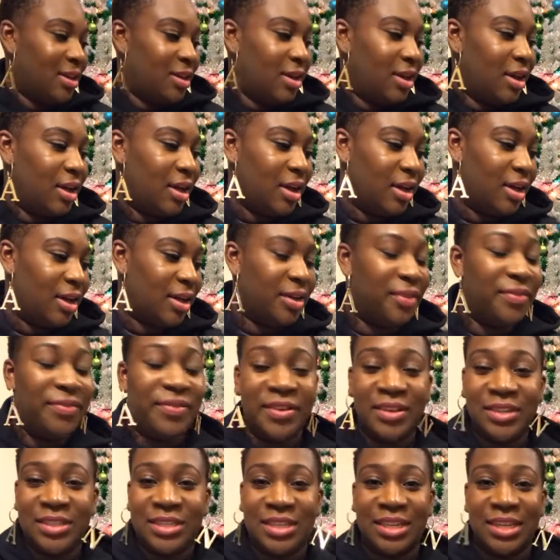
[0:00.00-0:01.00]
uh,
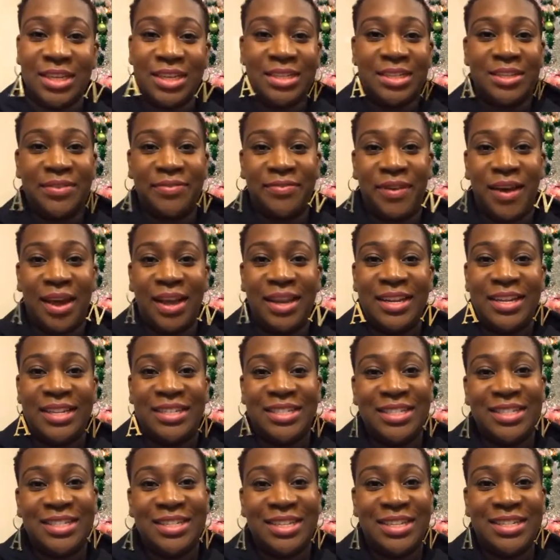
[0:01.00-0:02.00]
feels good to finally
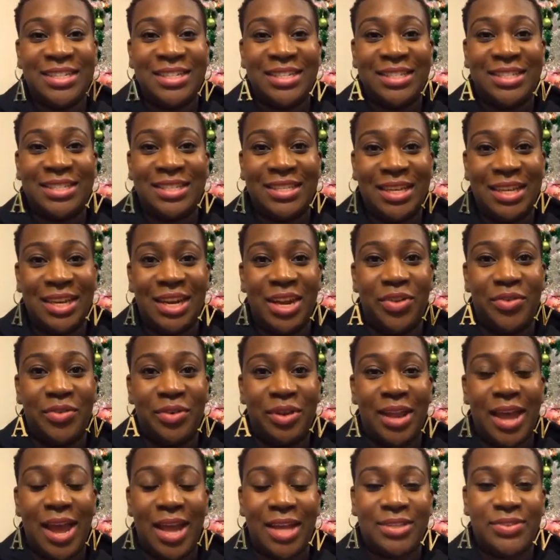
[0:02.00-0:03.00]
just get to sit and
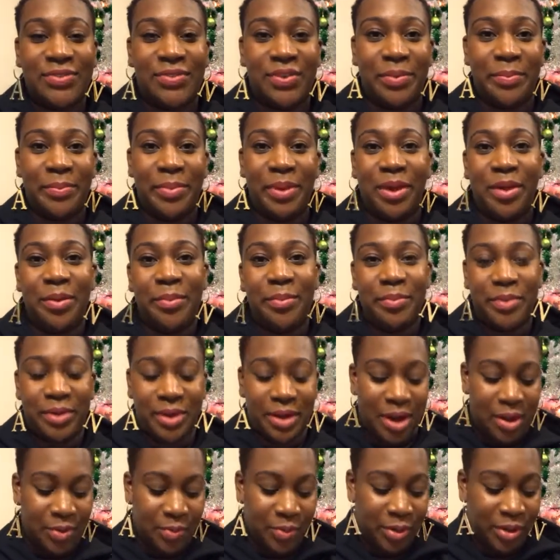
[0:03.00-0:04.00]
relax for a bit,
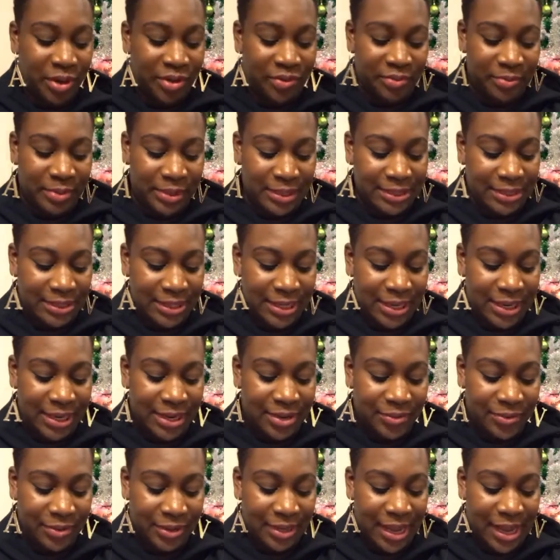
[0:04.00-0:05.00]
but I won't even be sitting
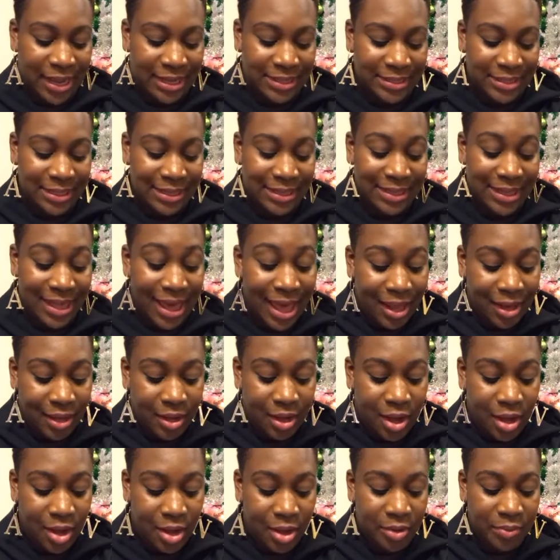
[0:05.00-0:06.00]
and relaxing that
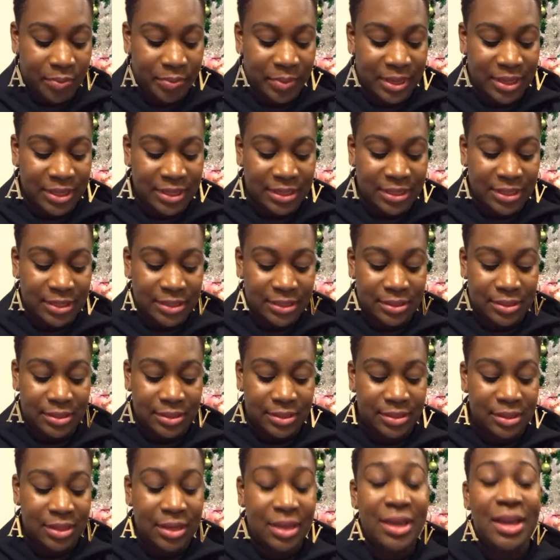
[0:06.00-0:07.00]
long
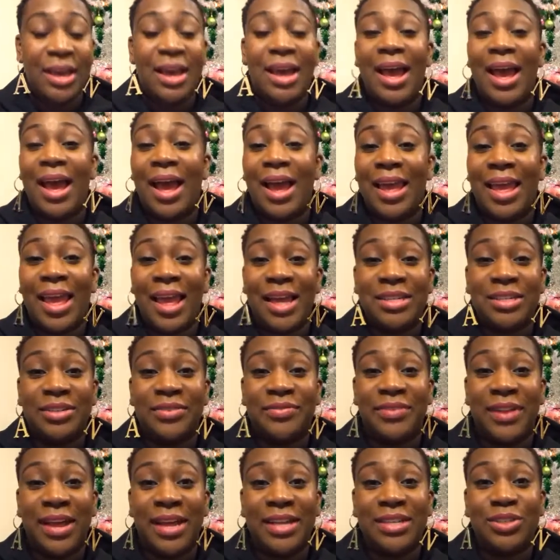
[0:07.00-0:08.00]
because I catch a
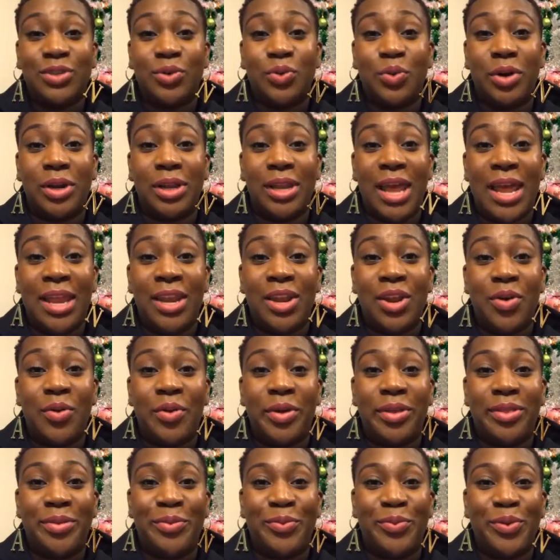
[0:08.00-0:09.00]
flight to Orlando
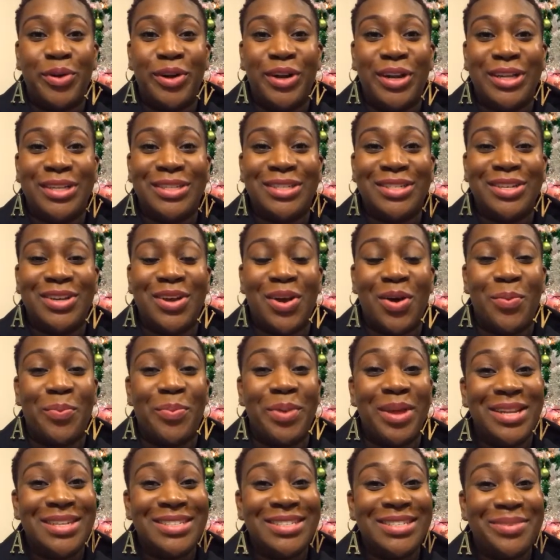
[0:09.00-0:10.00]
in the morning to go
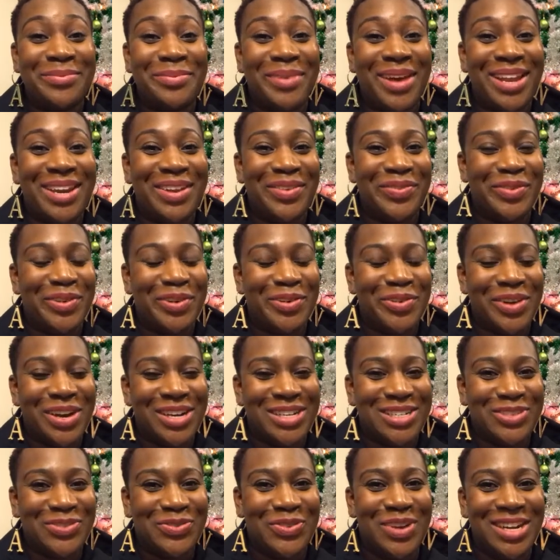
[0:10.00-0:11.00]
pin somebody for
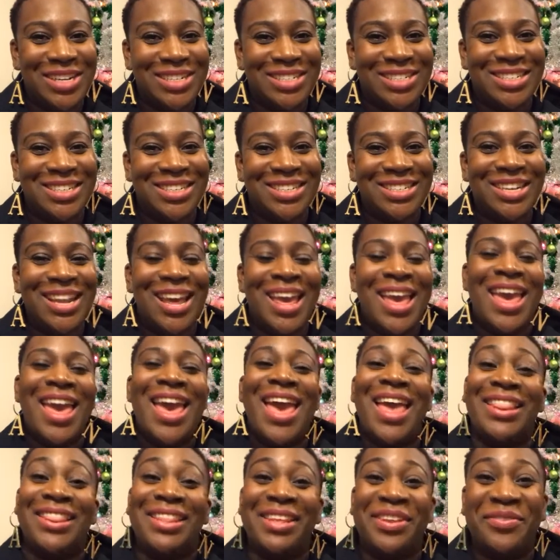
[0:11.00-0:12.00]
graduation
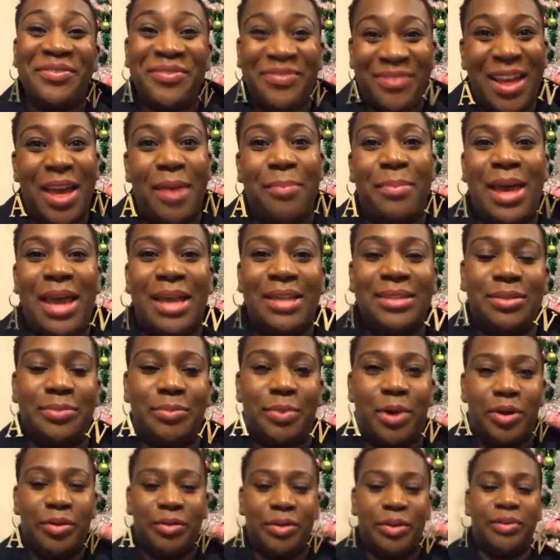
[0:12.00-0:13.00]
and then fly back
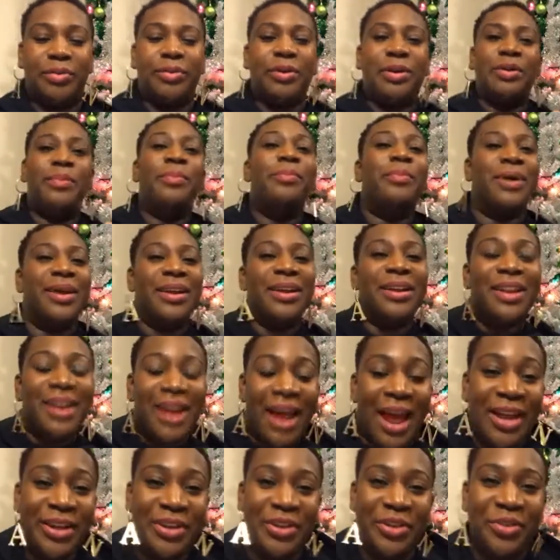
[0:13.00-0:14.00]
tomorrow. But
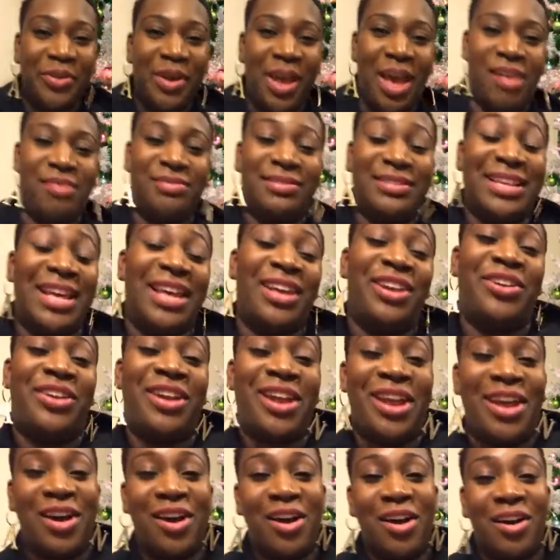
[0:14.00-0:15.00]
I do have
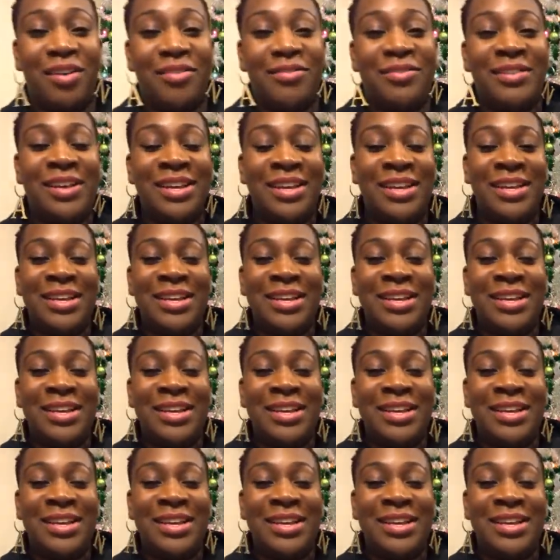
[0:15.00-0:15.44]
Saturday off